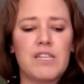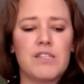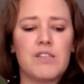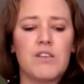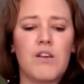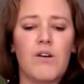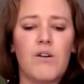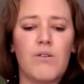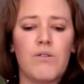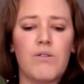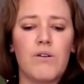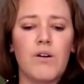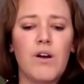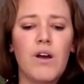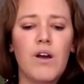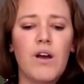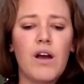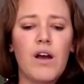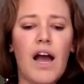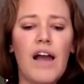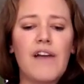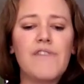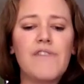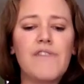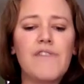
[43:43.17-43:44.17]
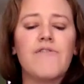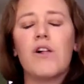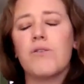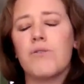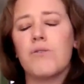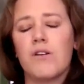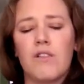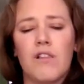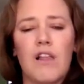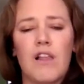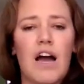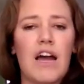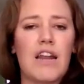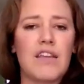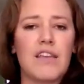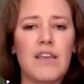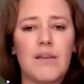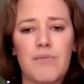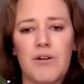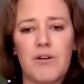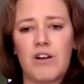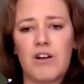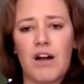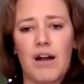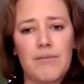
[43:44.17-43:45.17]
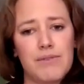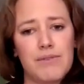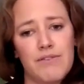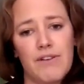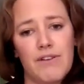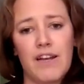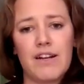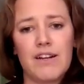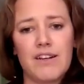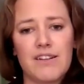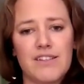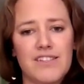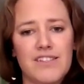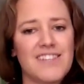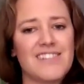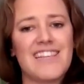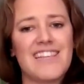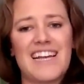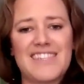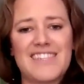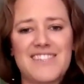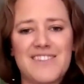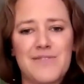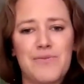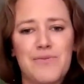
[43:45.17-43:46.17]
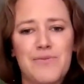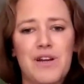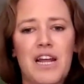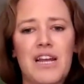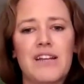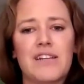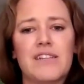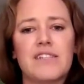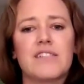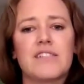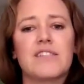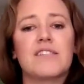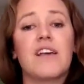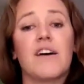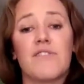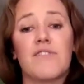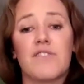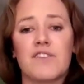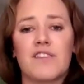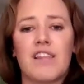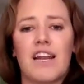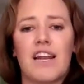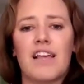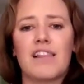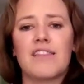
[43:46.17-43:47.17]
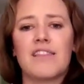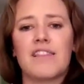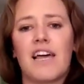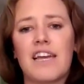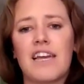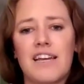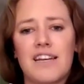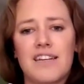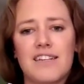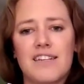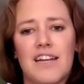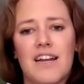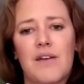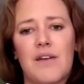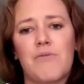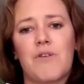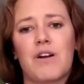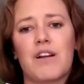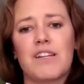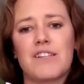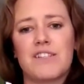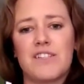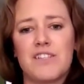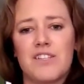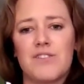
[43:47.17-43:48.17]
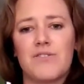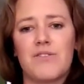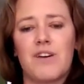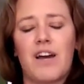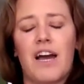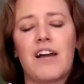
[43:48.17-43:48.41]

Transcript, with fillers: So I follow a lot of email copywriters because that's what I discovered that I liked and I wanted to do it.